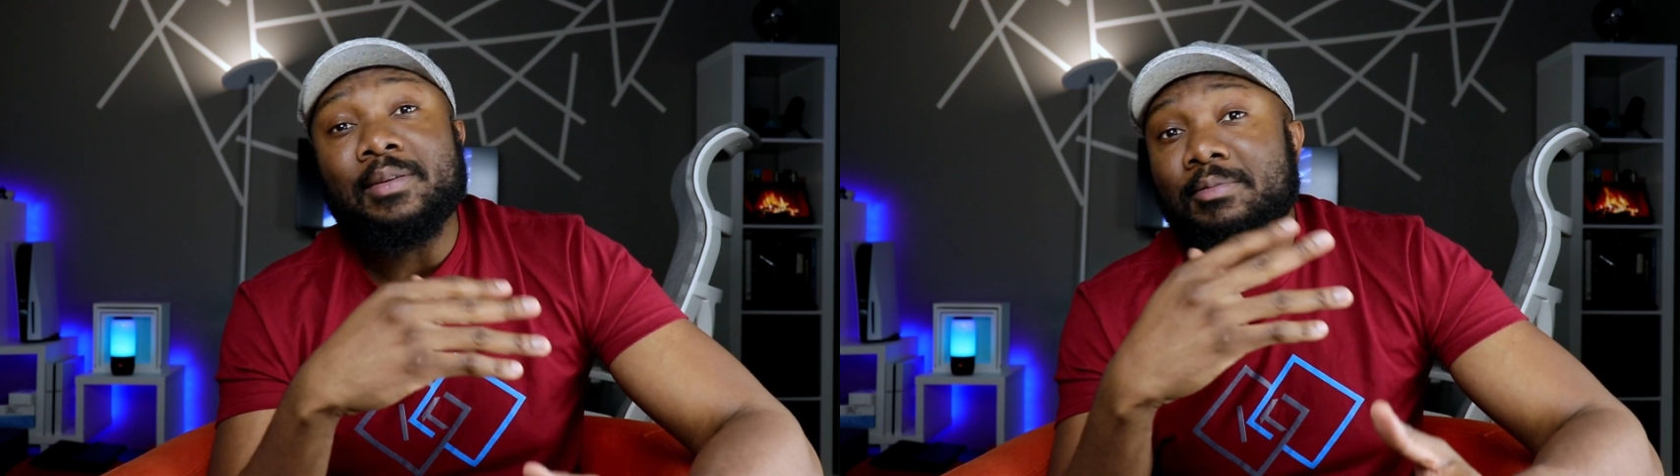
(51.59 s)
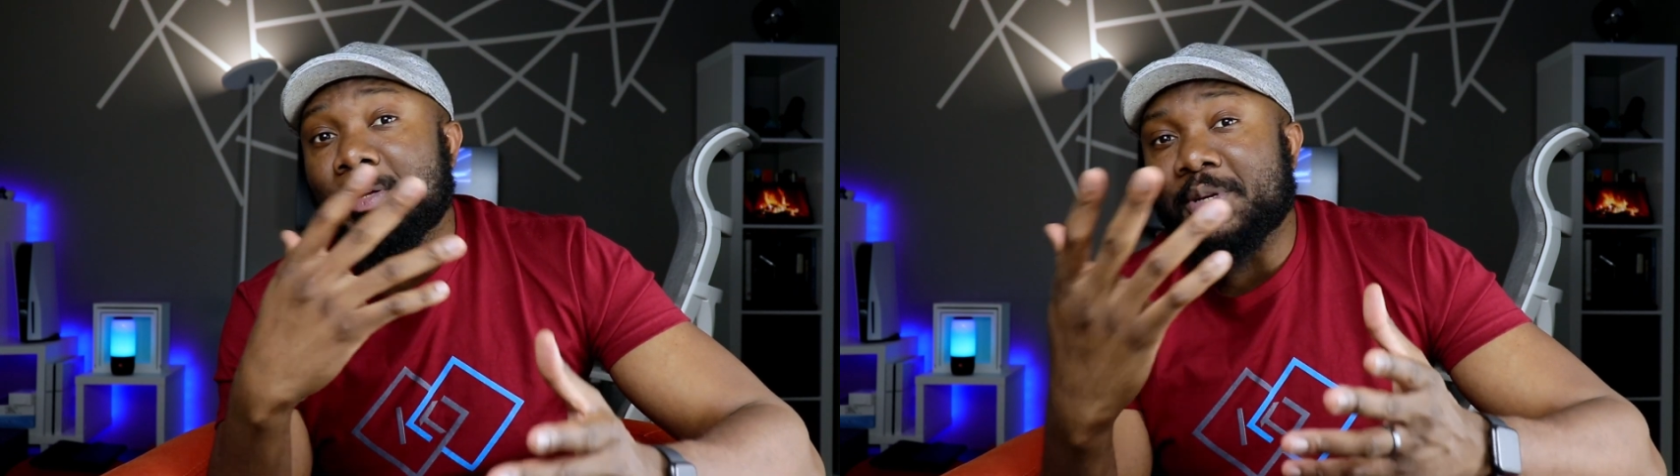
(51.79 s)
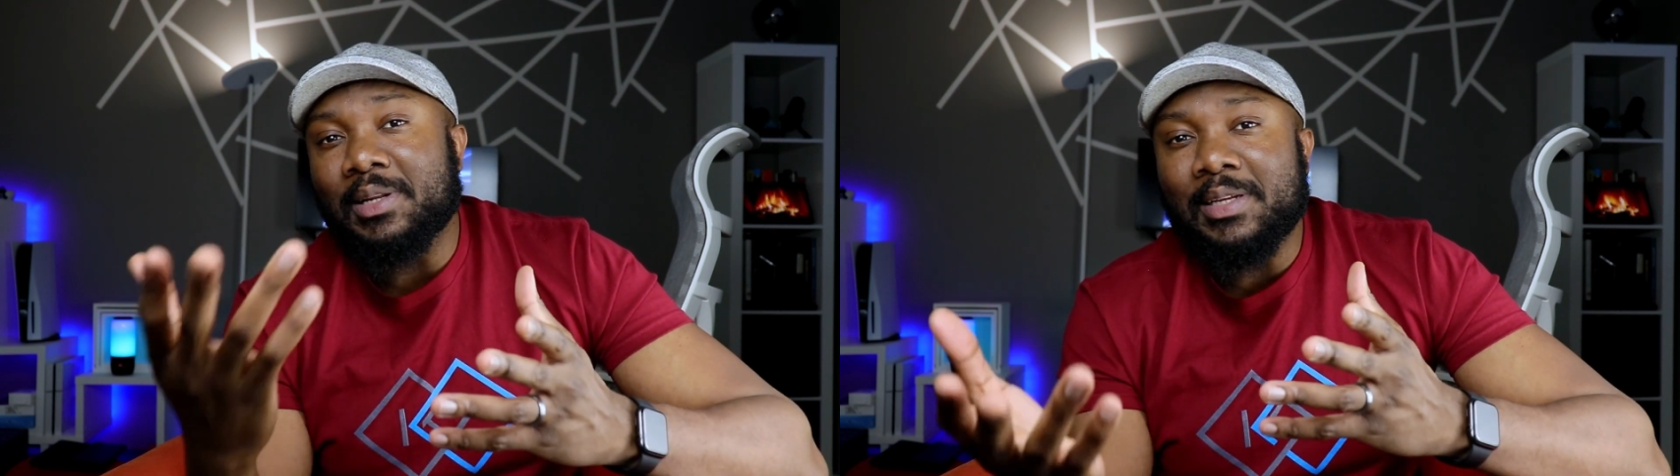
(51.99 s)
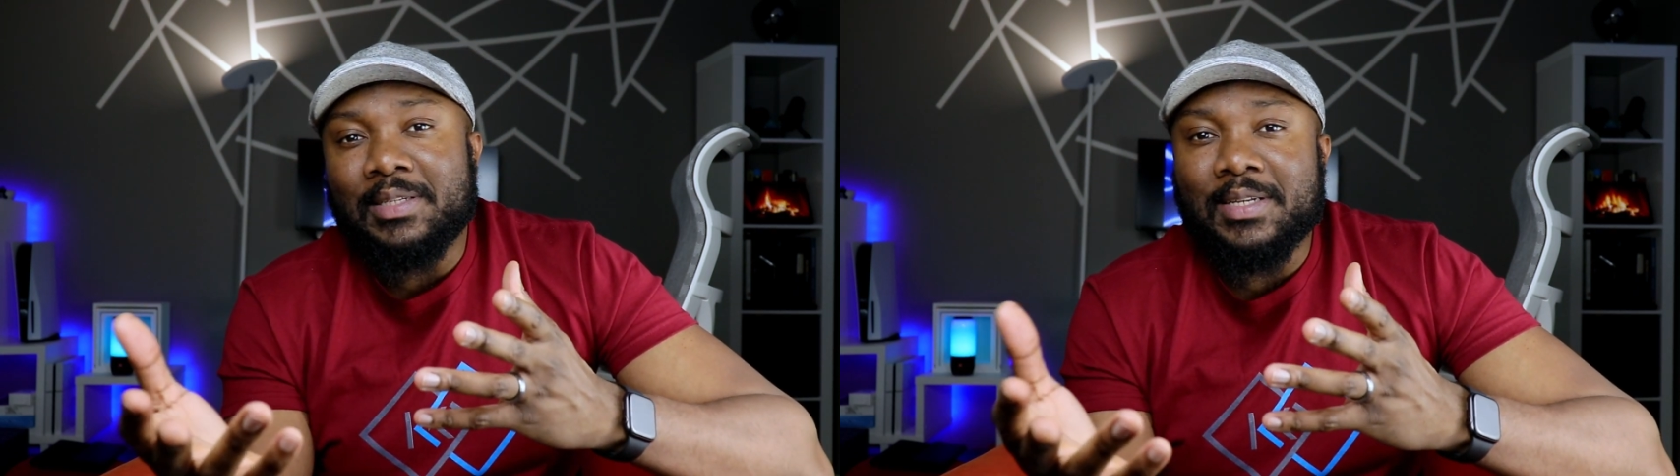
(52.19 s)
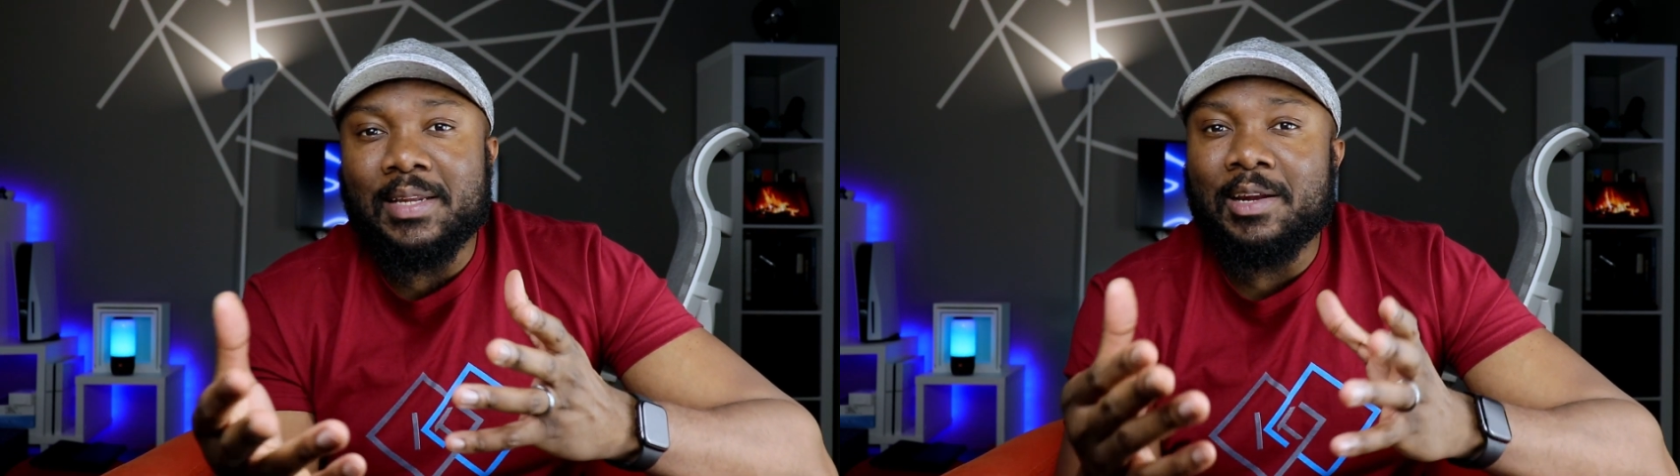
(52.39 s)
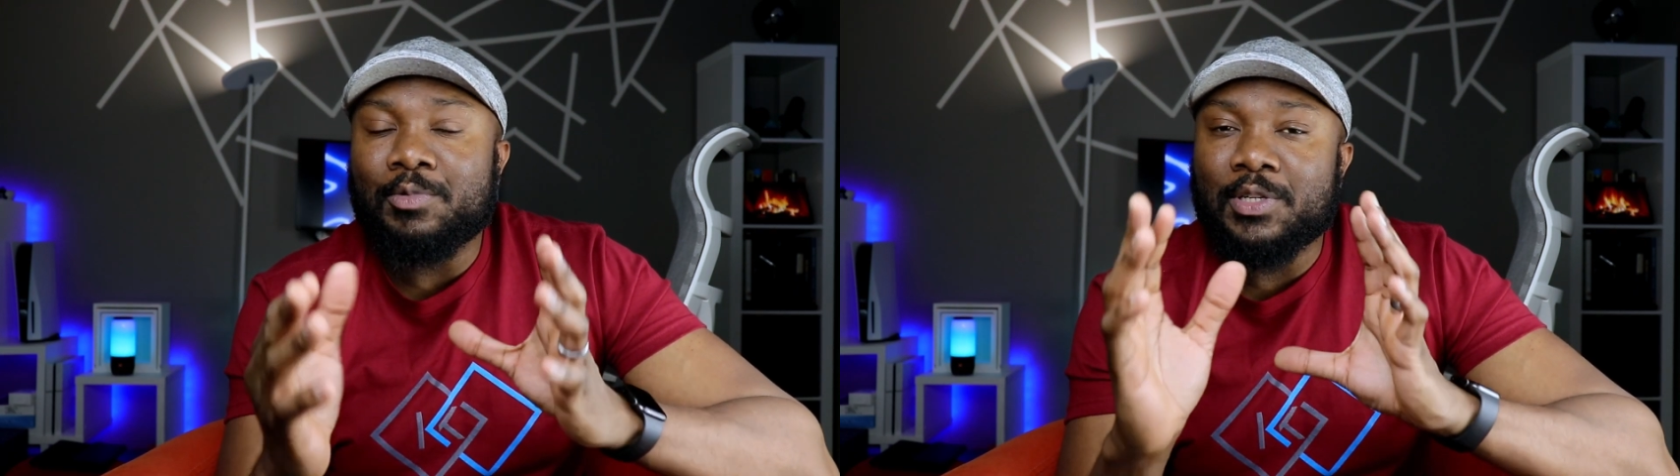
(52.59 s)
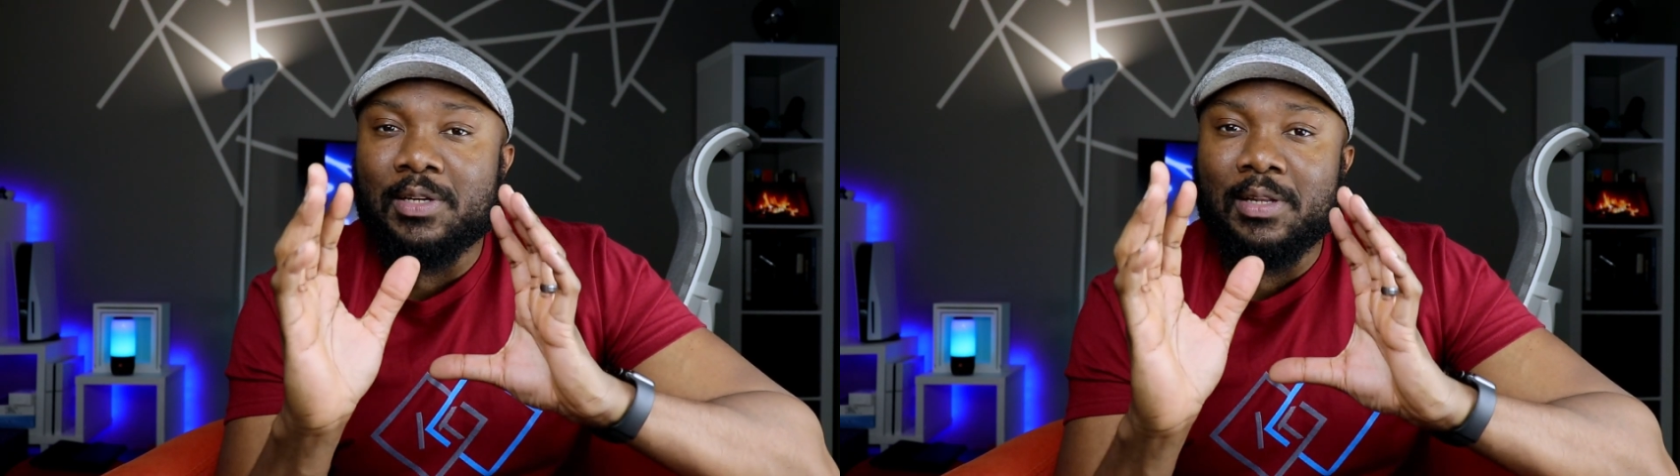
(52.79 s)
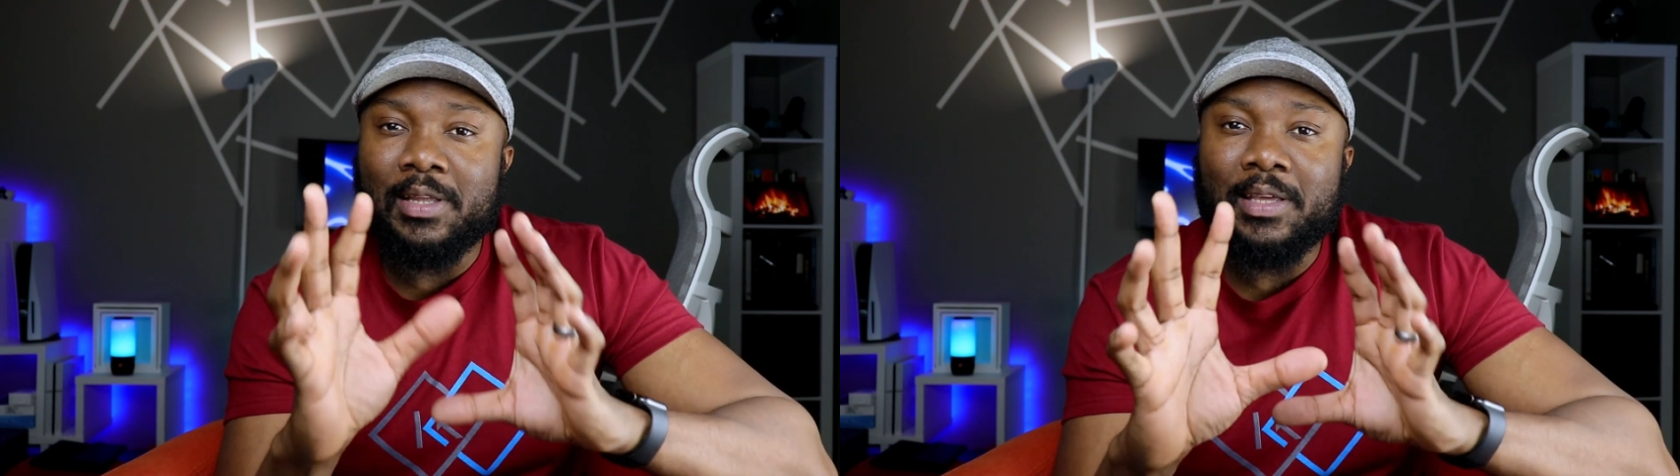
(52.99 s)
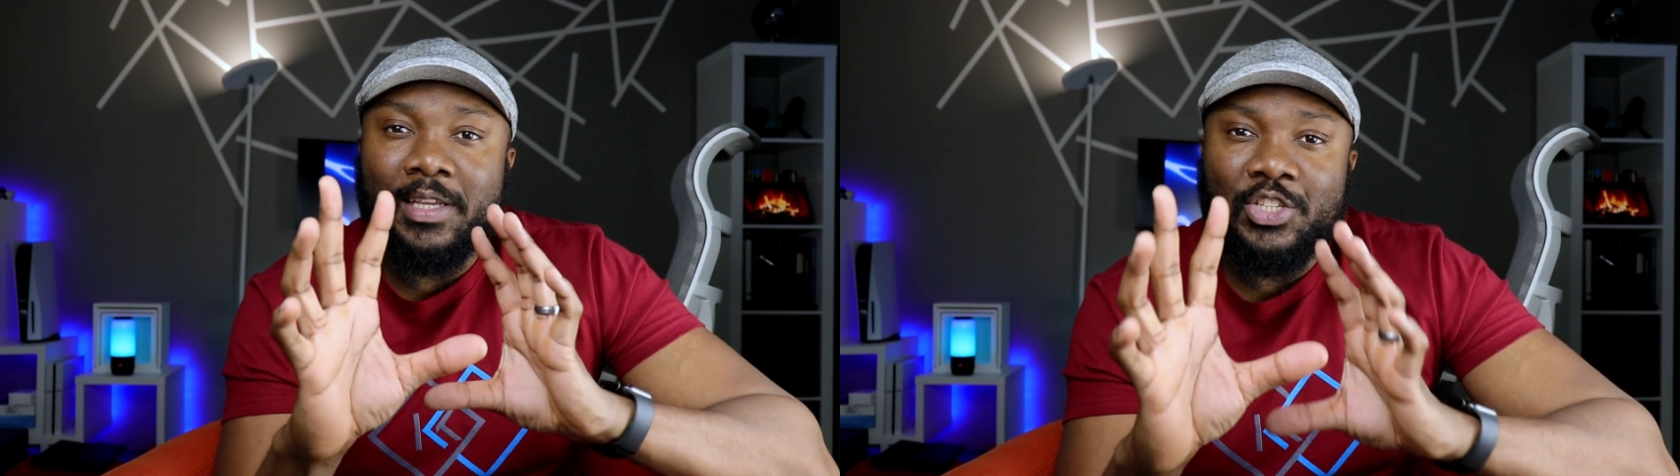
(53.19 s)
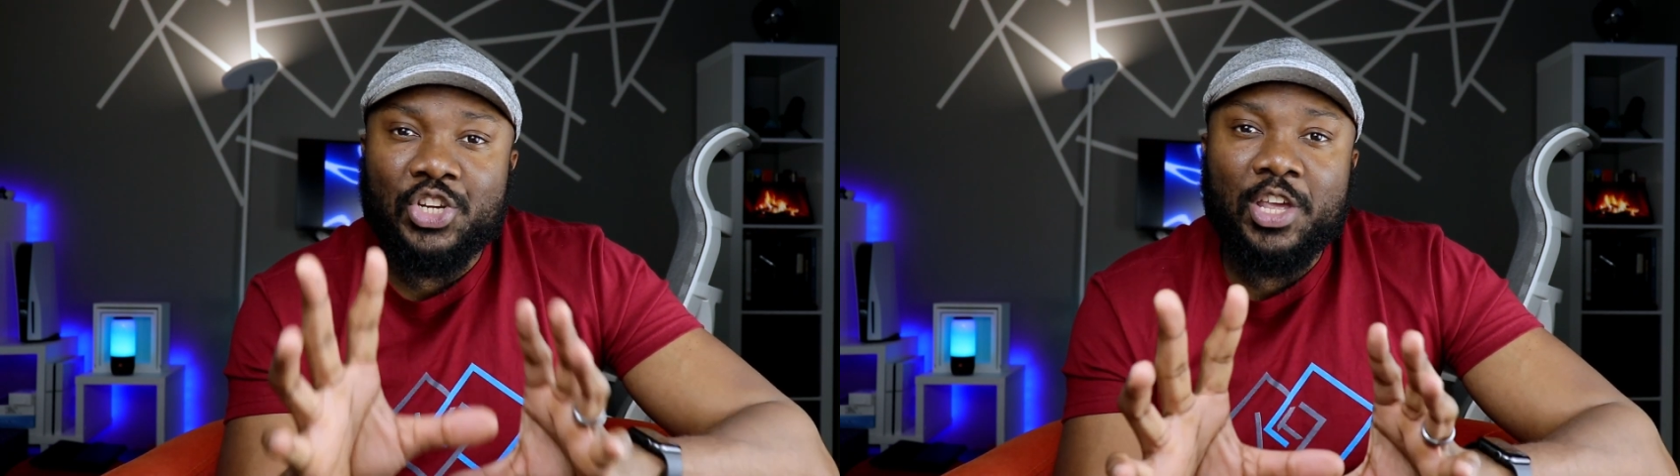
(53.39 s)
some of the leaks said that it was going to leak
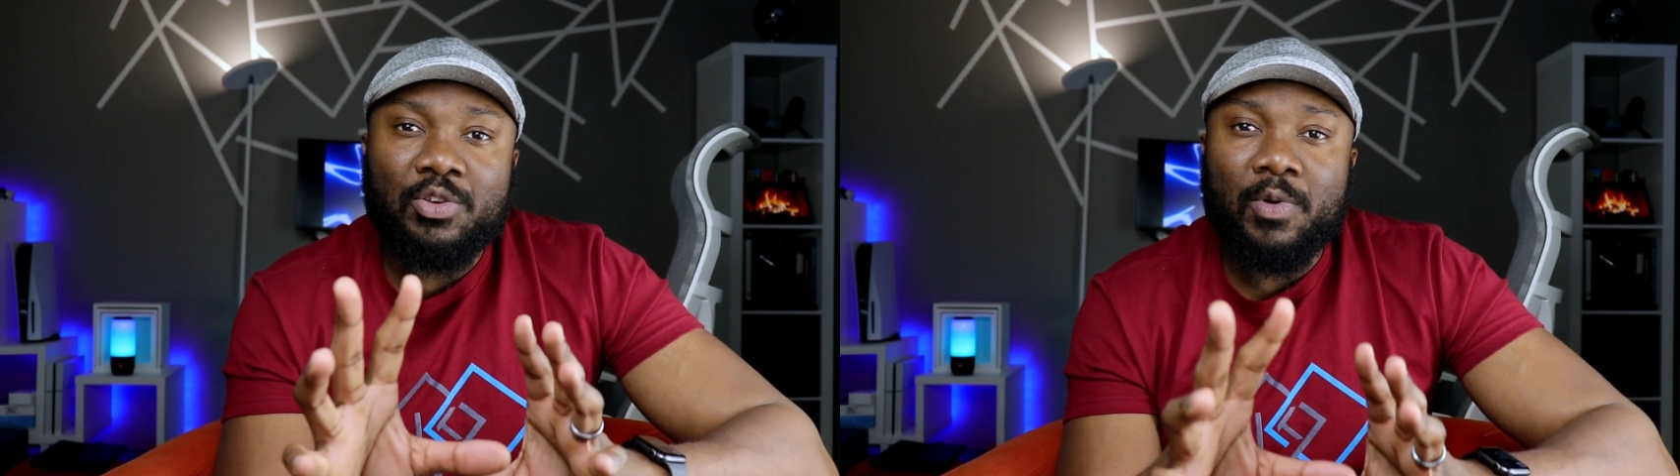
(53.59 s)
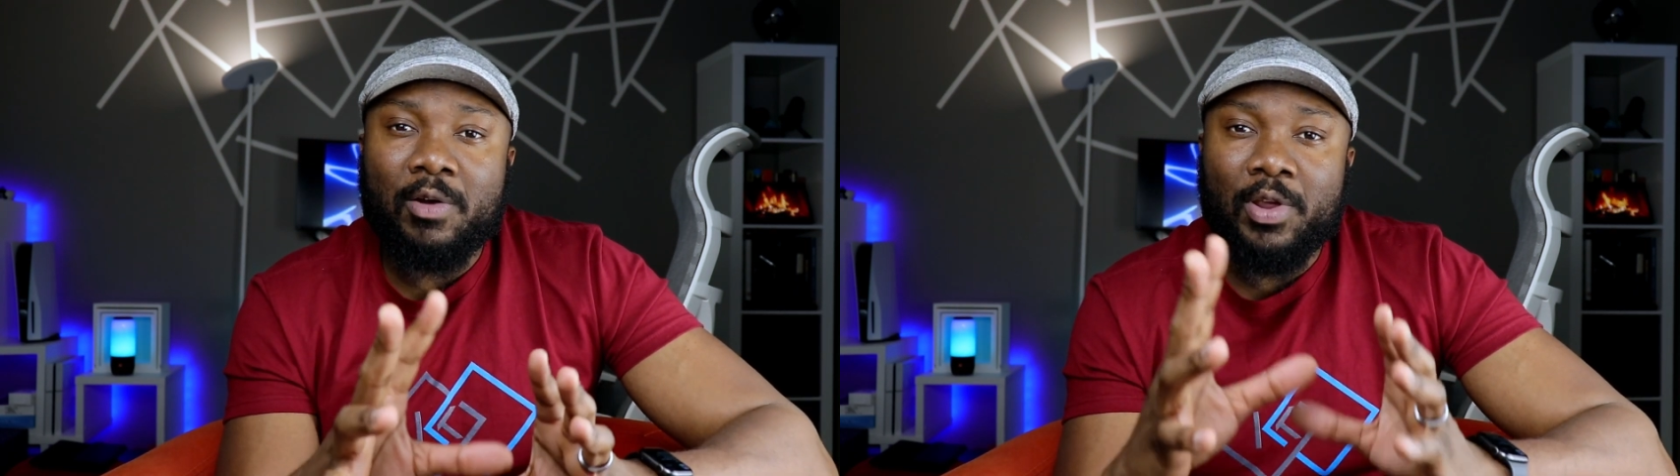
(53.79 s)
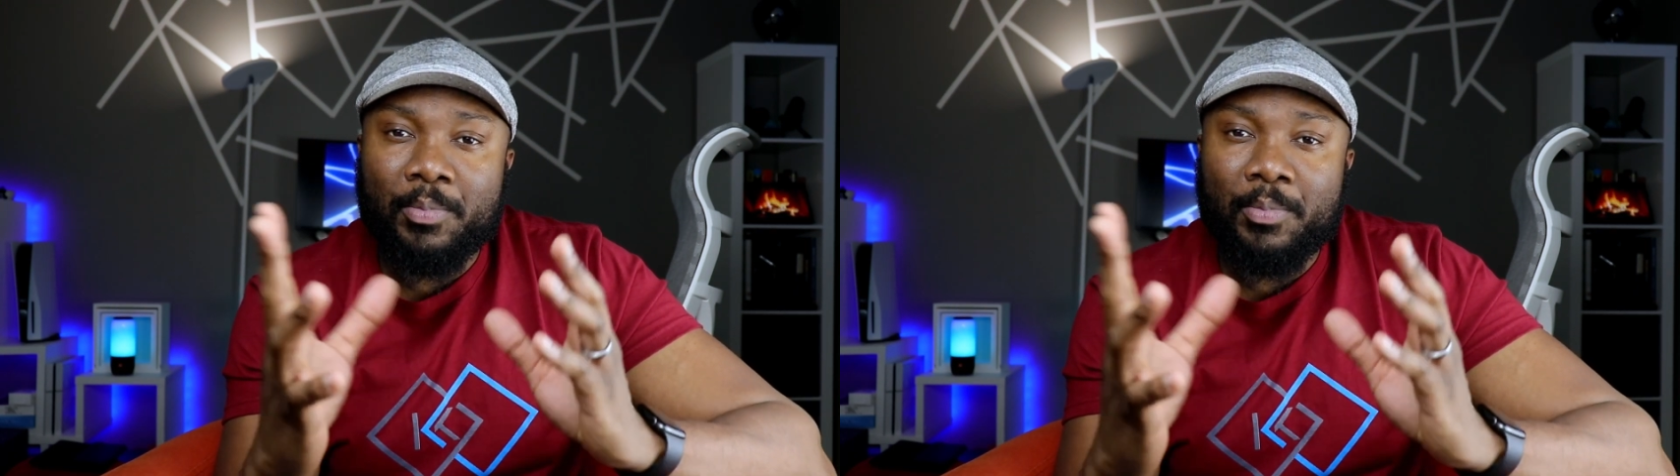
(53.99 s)
in January.